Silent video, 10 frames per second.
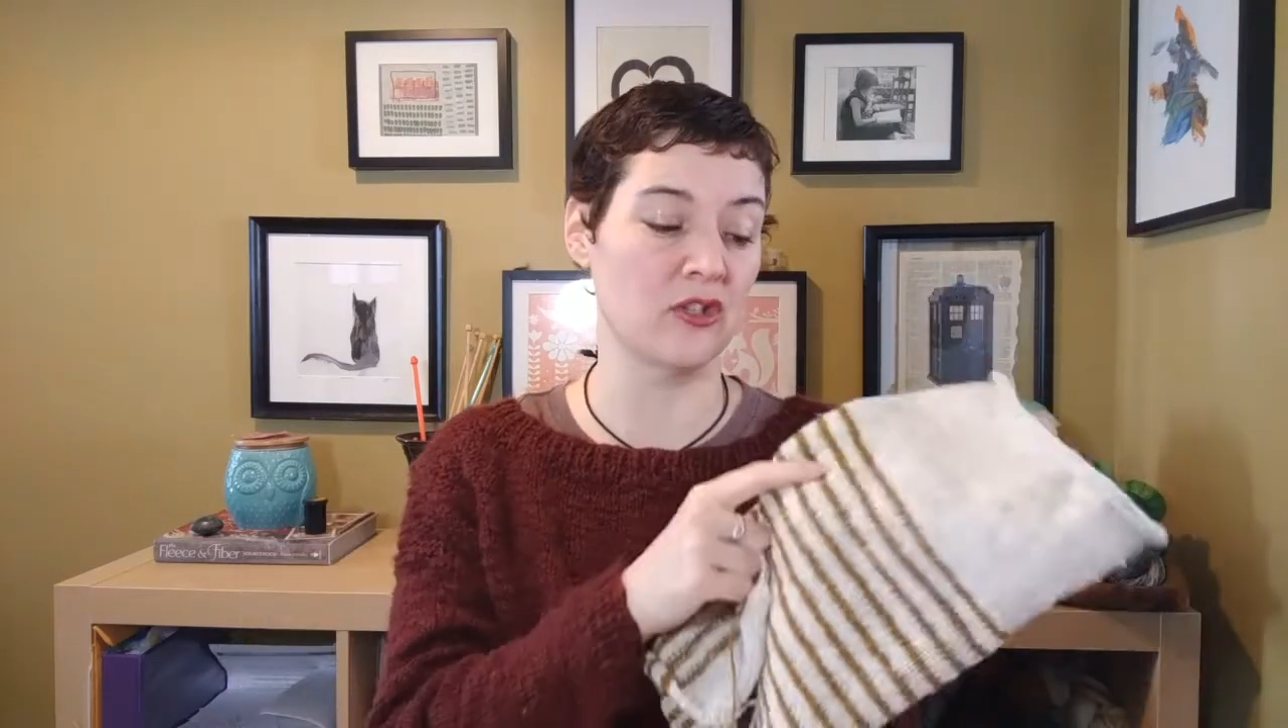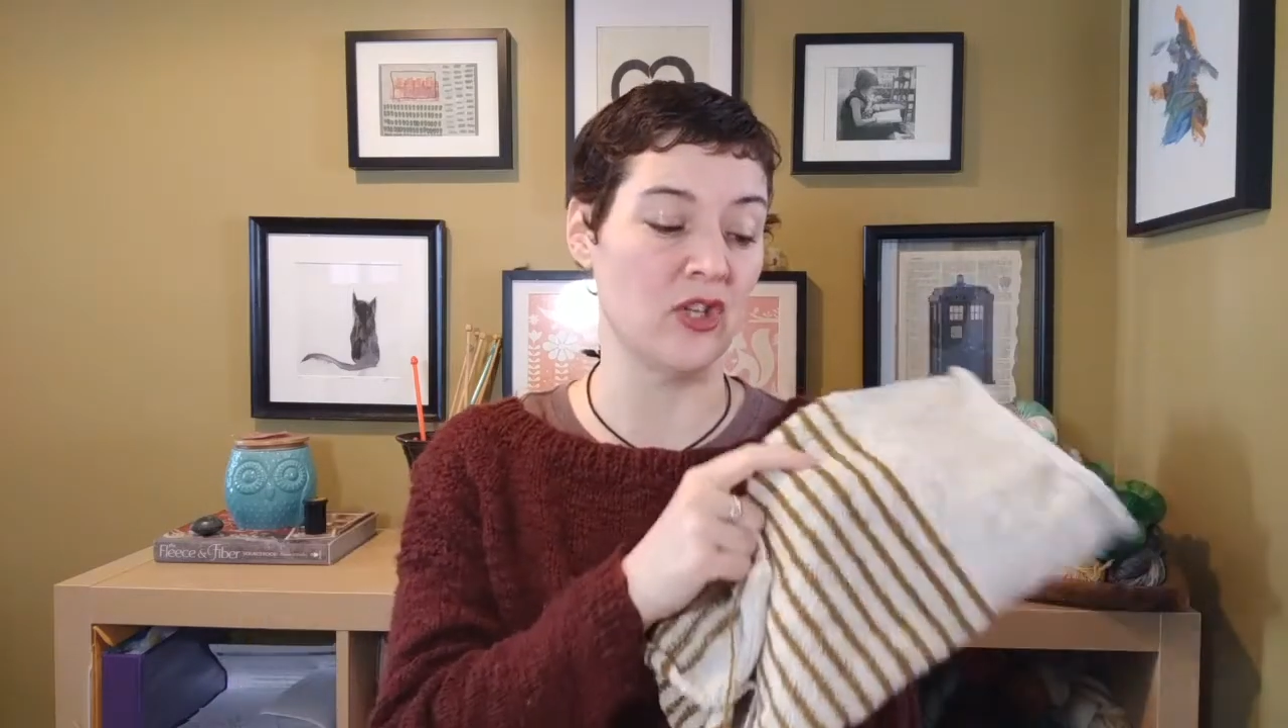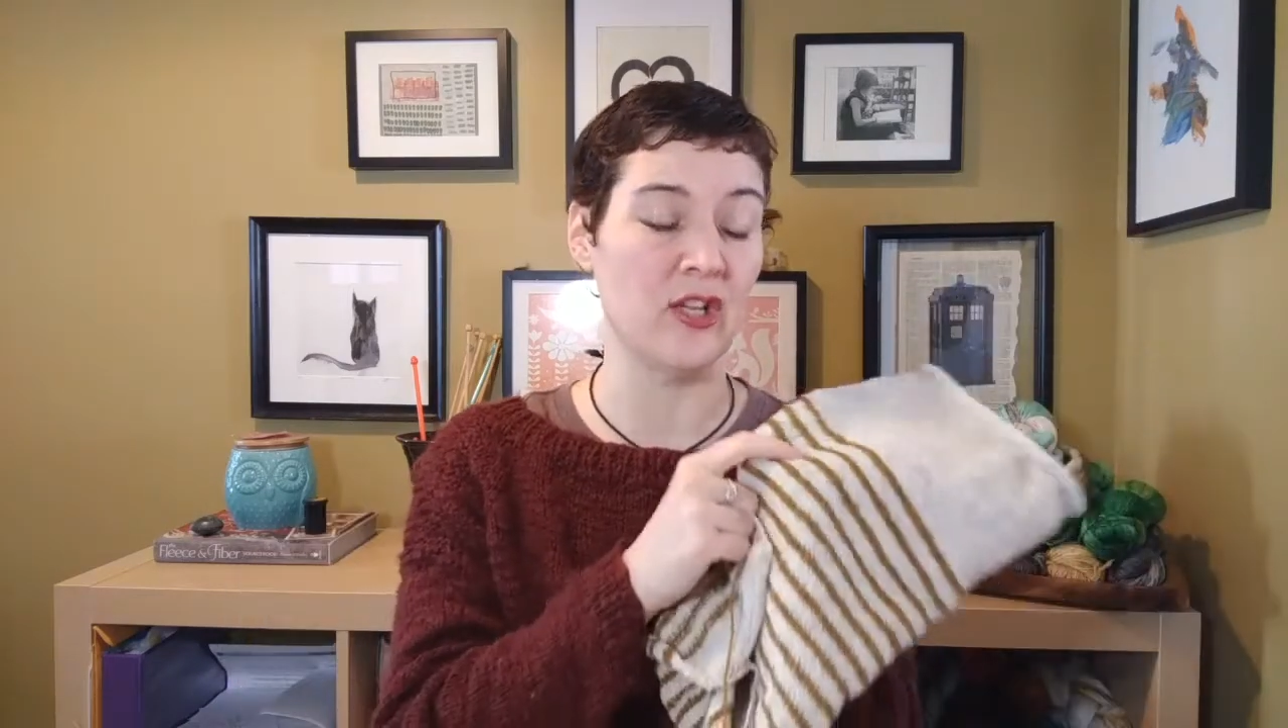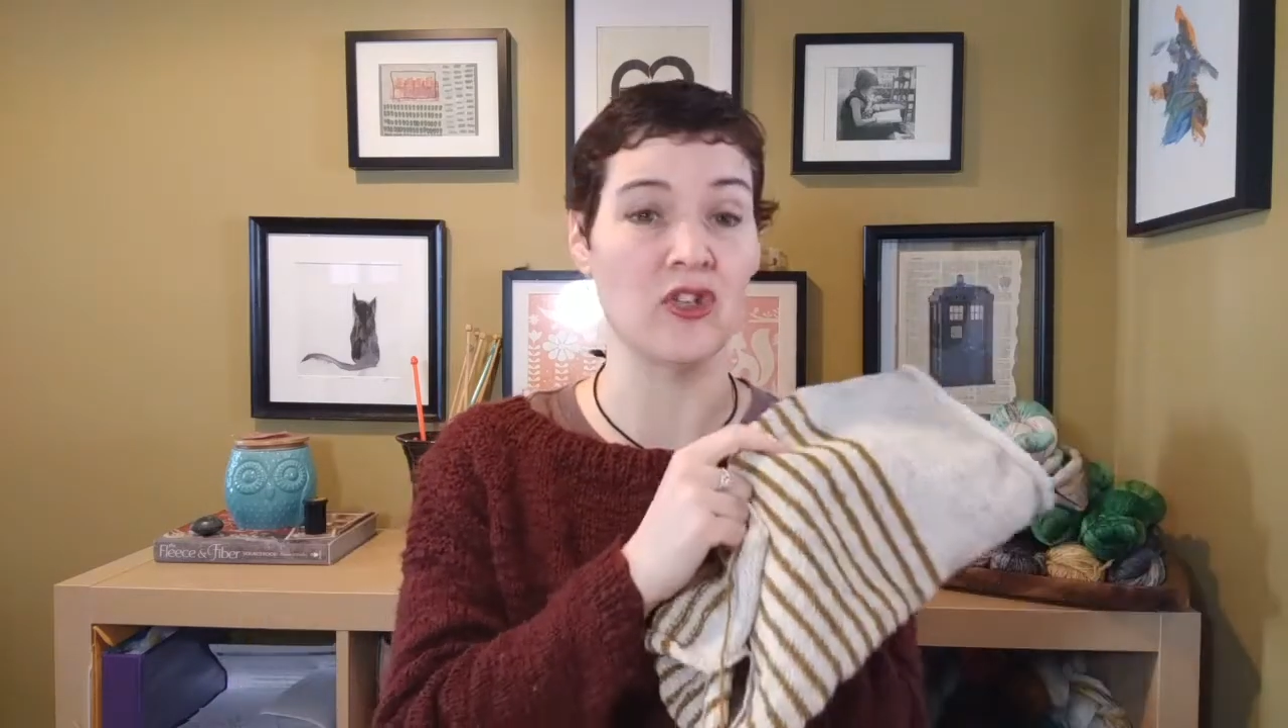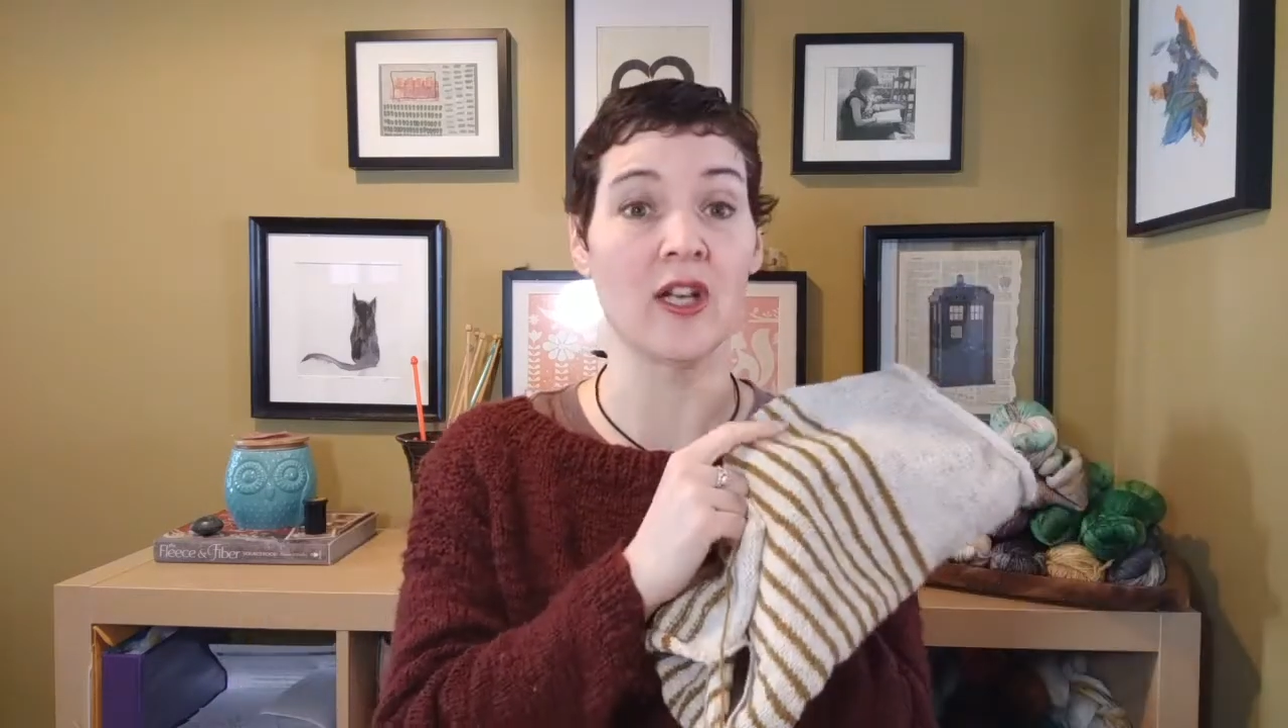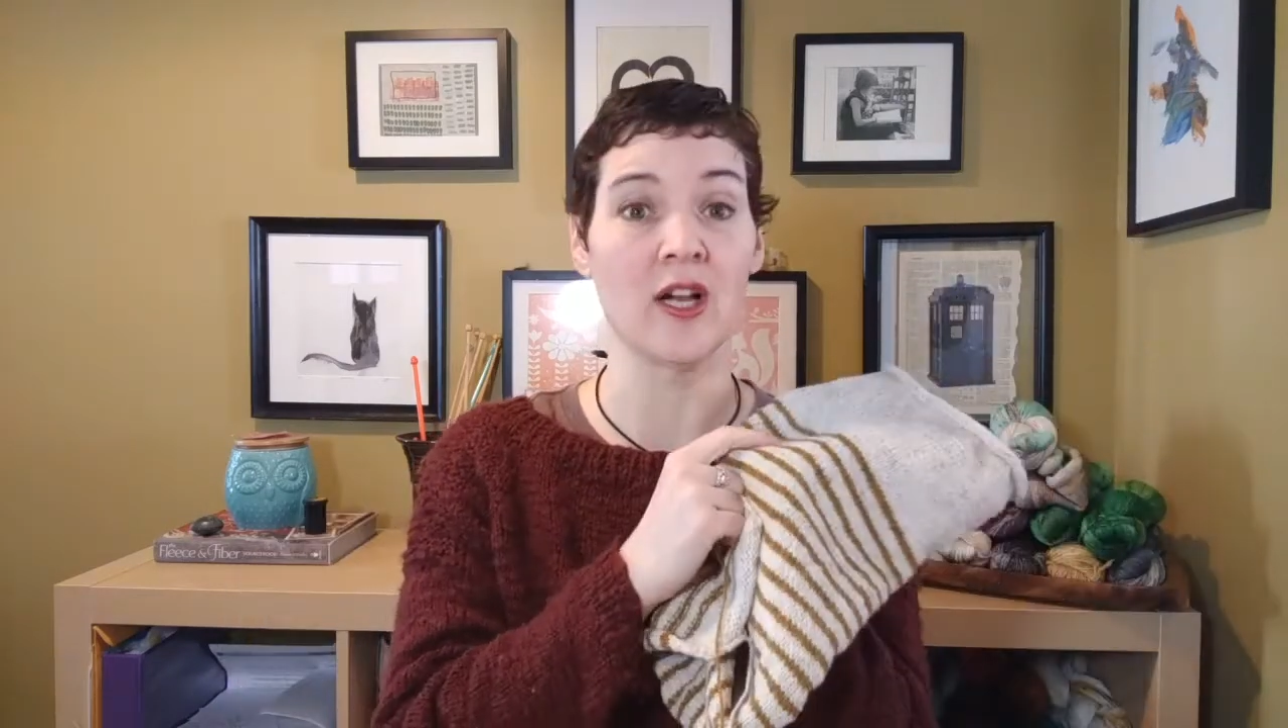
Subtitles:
changing